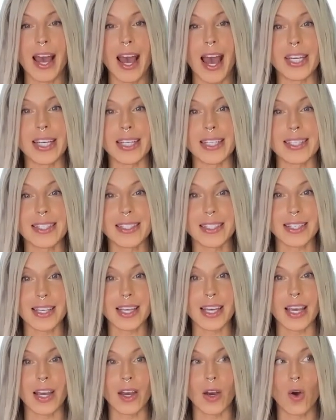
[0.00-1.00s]
We can
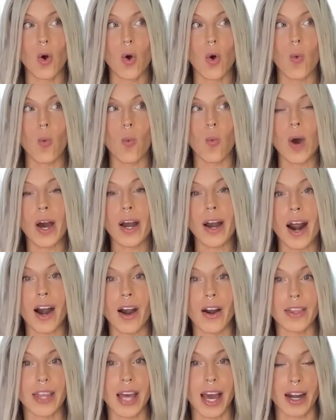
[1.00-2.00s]
see what
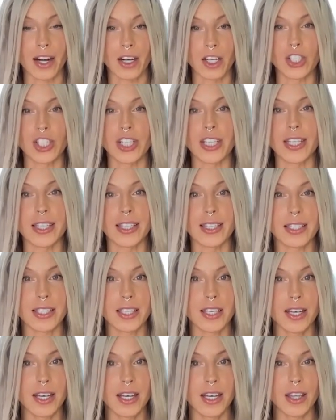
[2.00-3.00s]
are the energies,